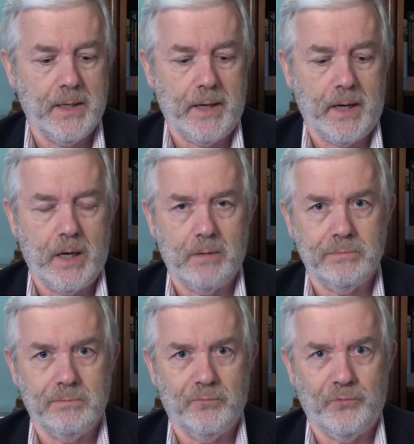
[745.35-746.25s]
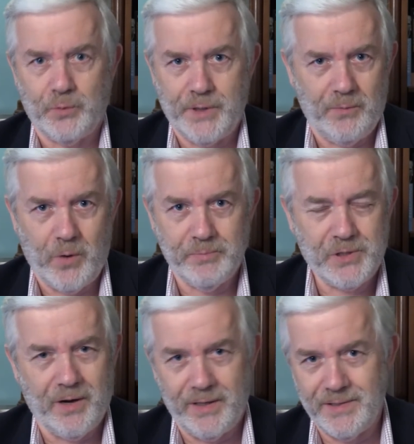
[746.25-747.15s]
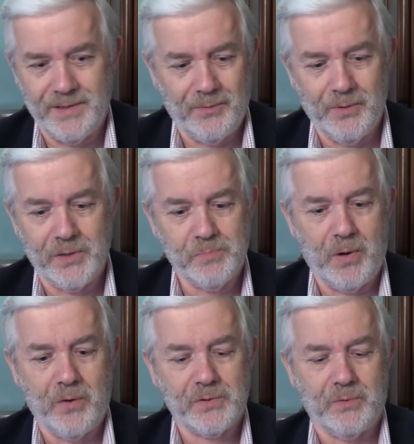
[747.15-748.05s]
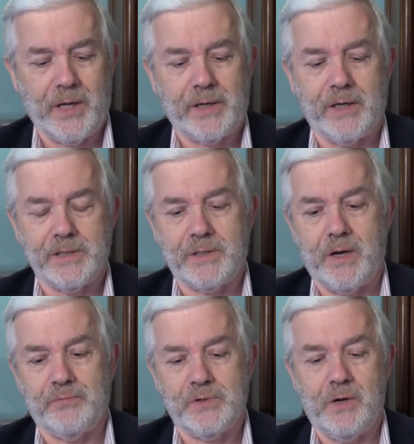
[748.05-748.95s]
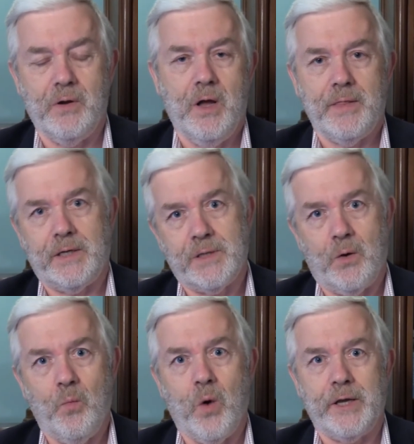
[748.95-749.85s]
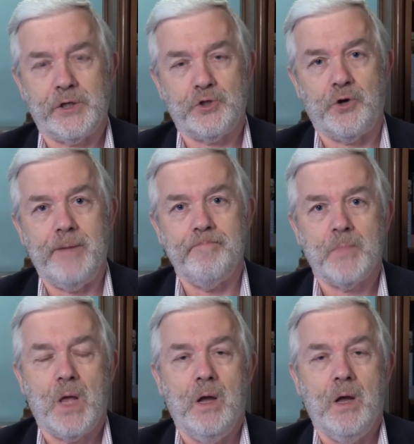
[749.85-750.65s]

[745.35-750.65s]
Uh, fourteen websites, you know, all those blogs, all that kind of stuff. So that's at one extreme.